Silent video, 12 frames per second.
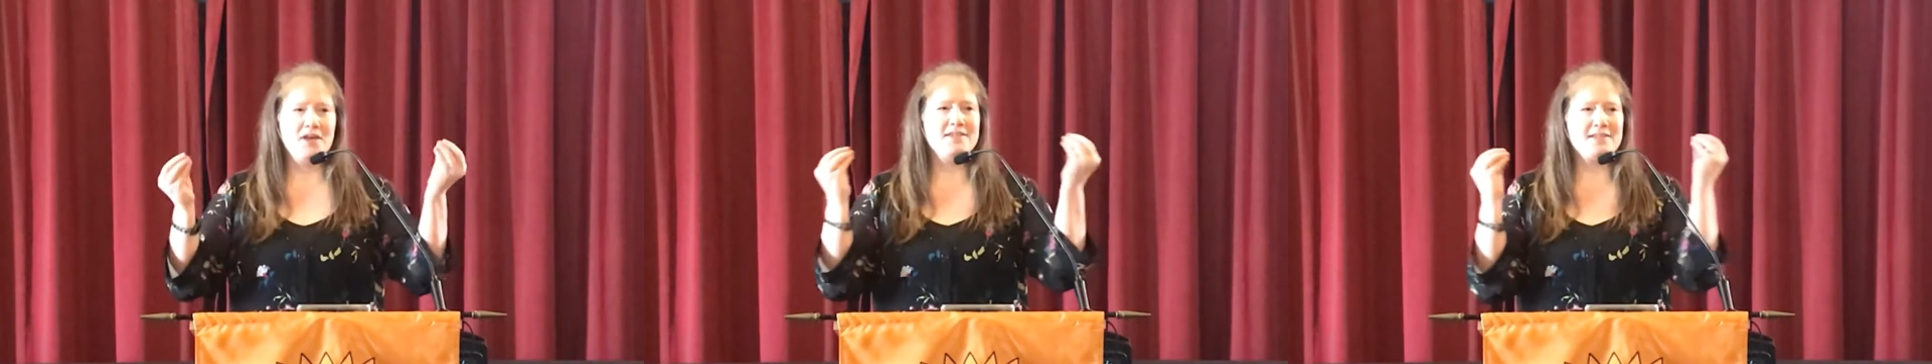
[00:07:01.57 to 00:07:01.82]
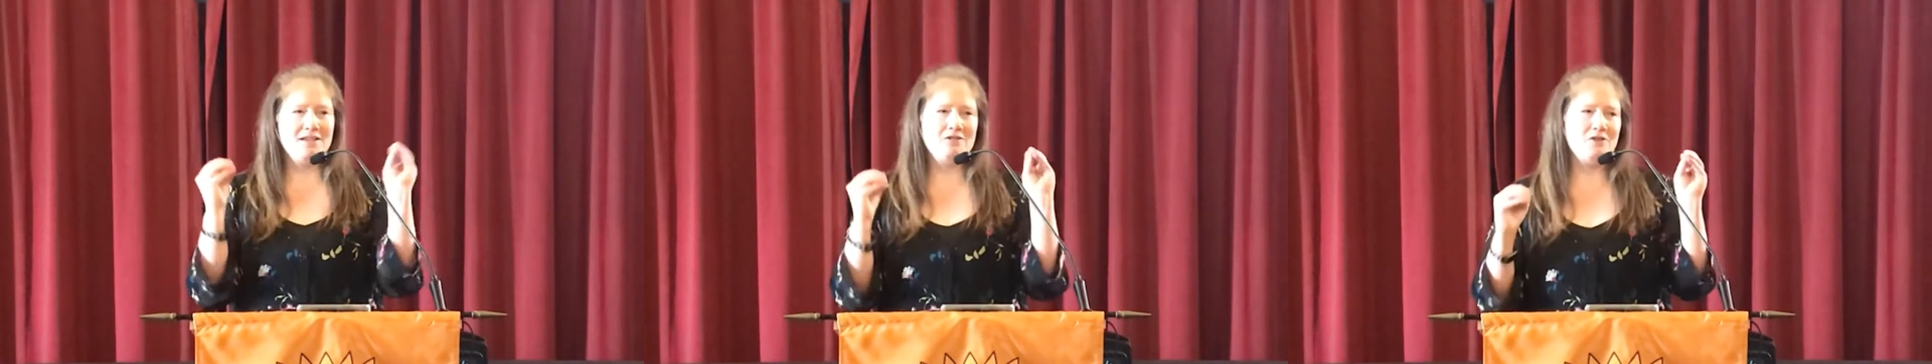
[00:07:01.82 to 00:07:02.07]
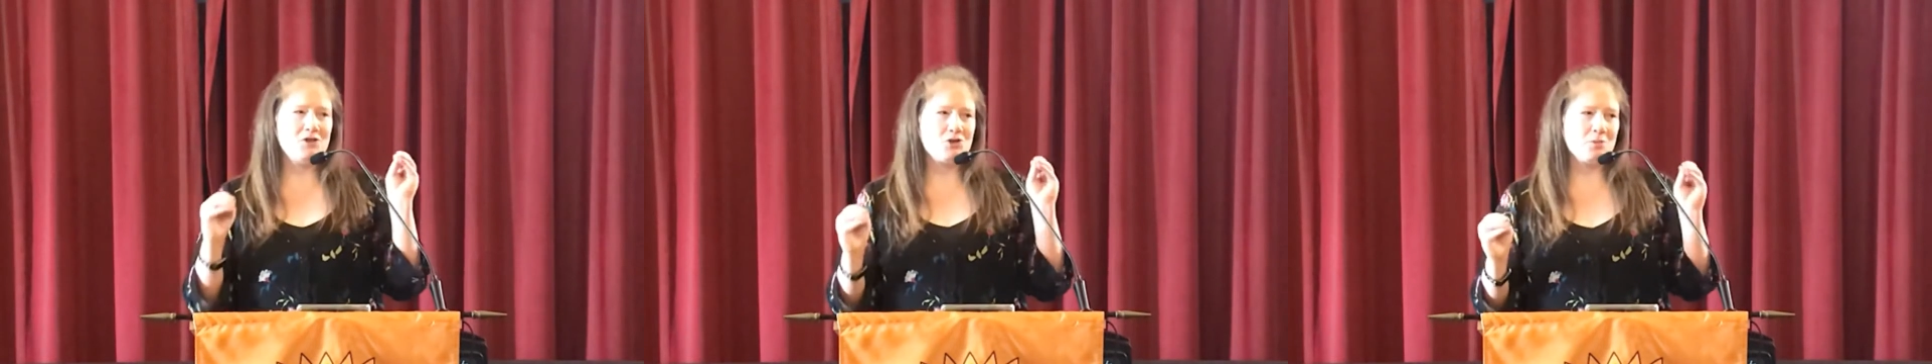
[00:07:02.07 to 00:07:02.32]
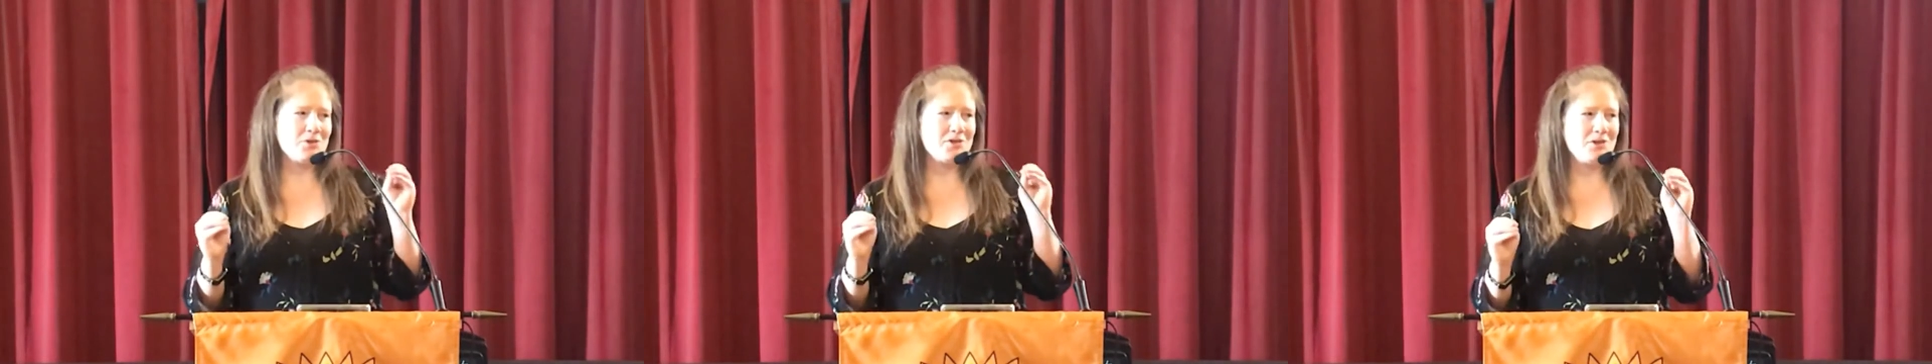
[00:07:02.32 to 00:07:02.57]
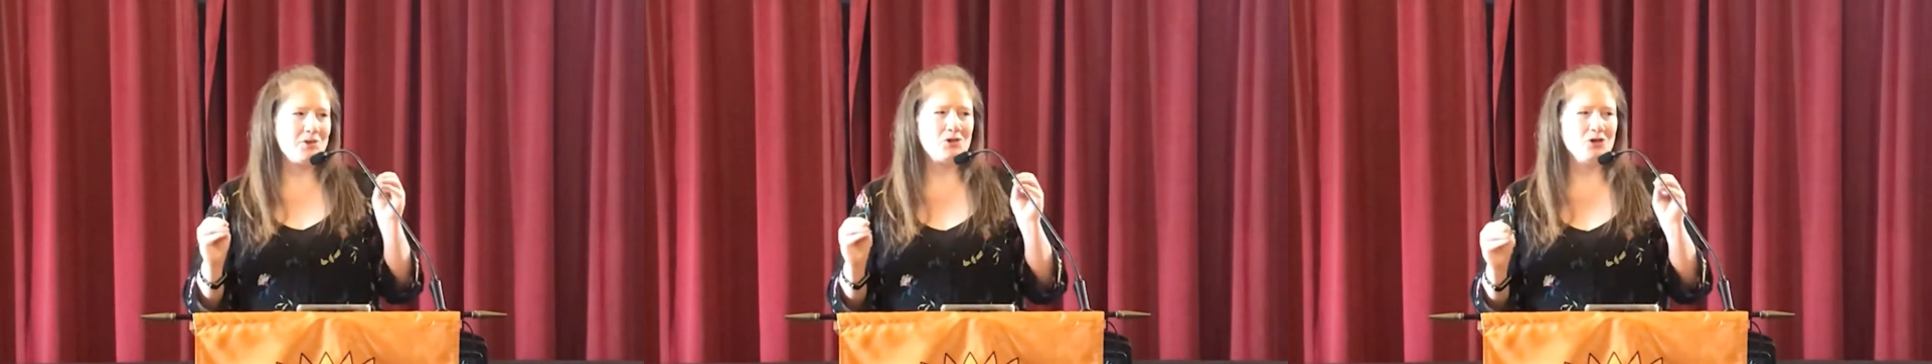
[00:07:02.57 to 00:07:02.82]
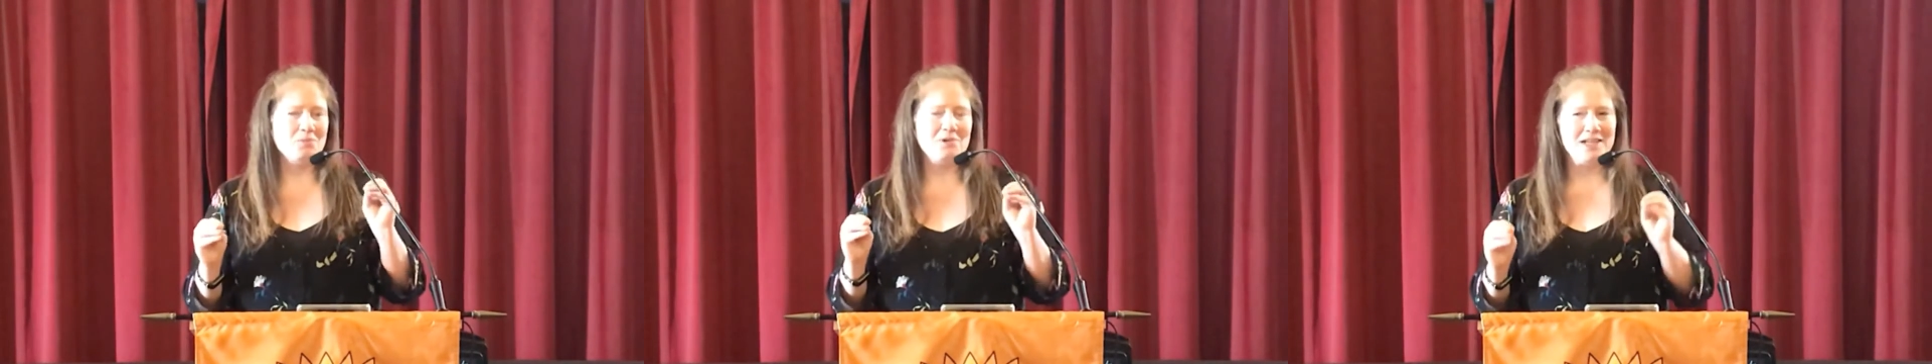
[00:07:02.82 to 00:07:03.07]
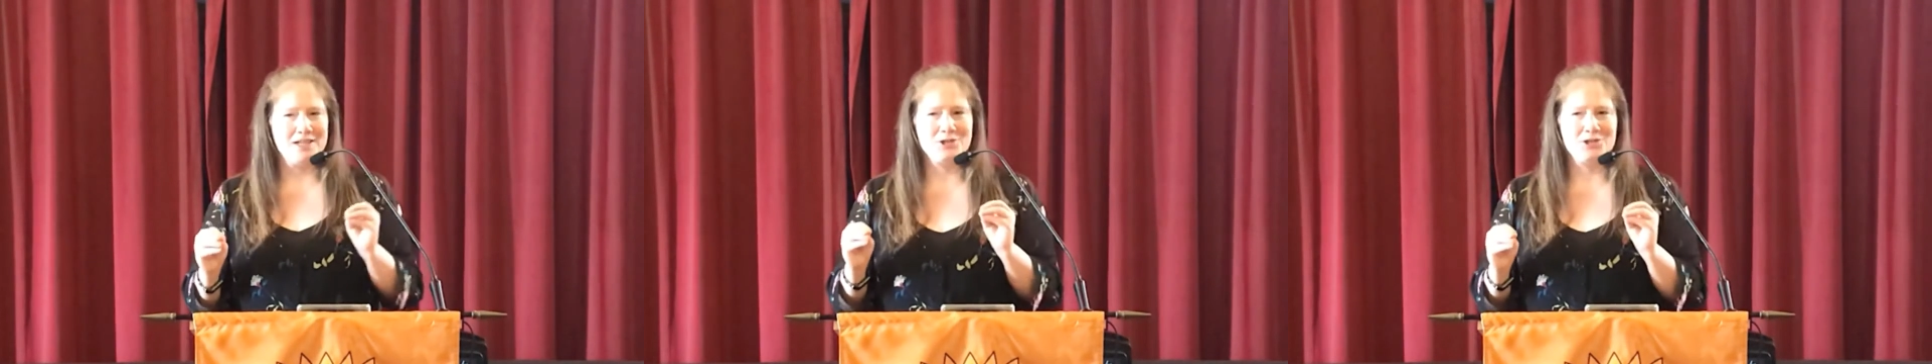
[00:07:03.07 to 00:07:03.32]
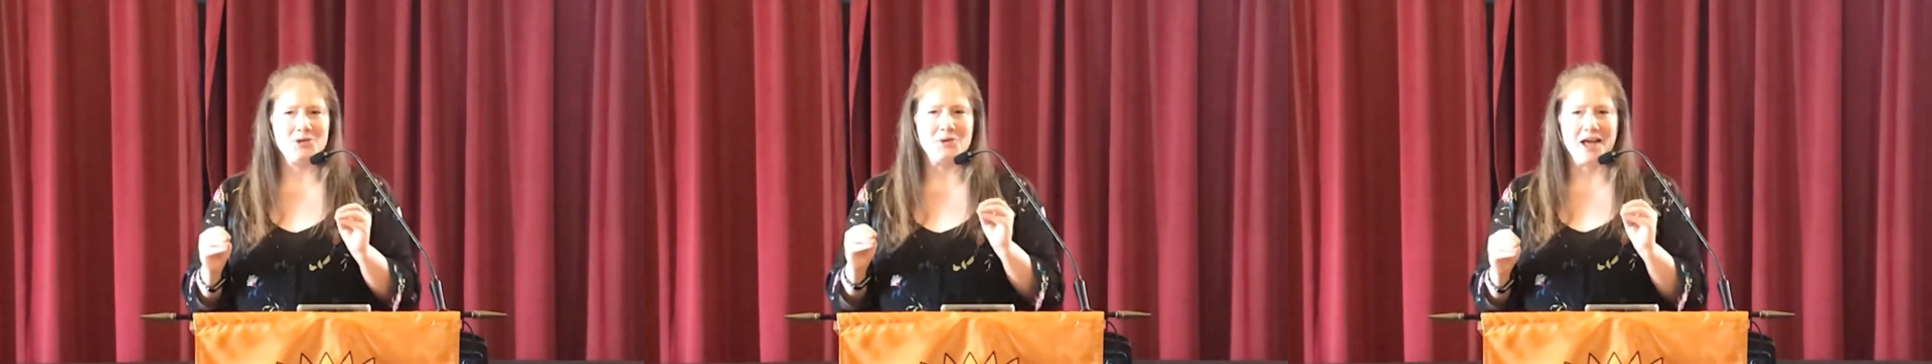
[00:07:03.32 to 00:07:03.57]
as individuals in the group need
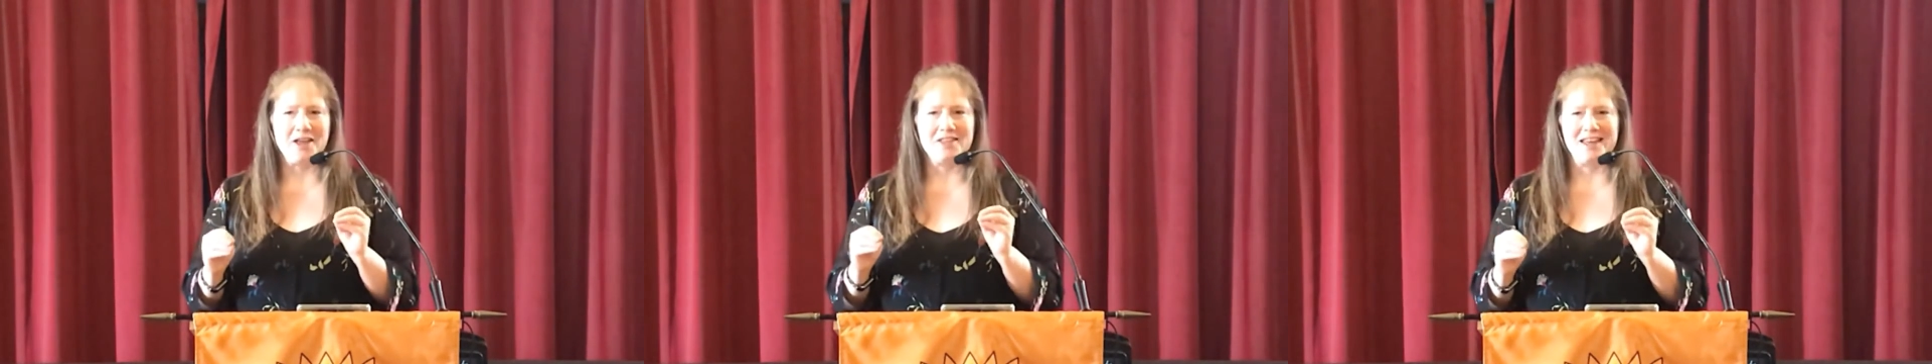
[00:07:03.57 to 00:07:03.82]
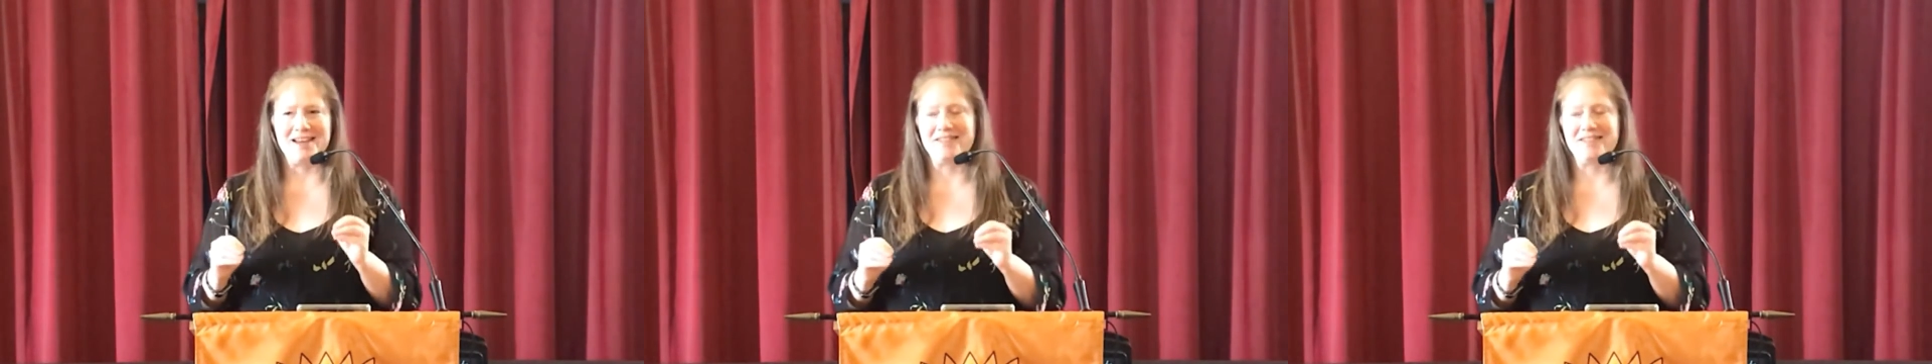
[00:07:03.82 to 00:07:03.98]
to do nothing.